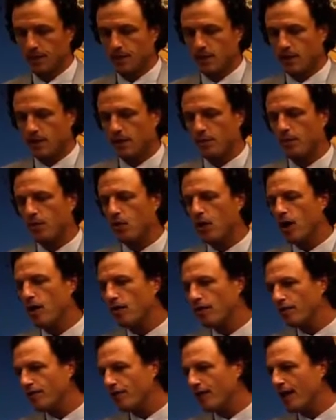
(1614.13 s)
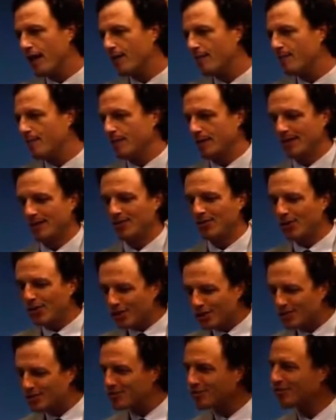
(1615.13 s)
The Boari flap, it
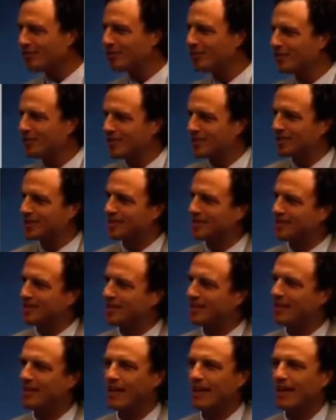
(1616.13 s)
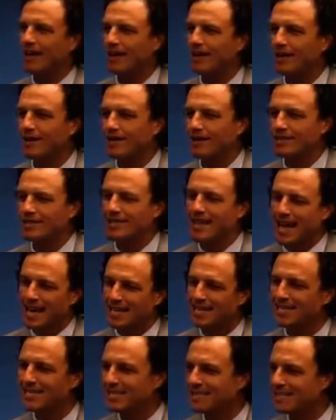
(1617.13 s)
looks really easy, and it's not
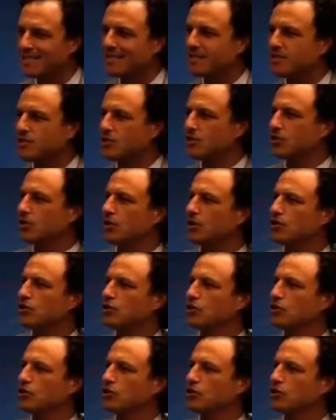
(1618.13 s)
as easy as it looks.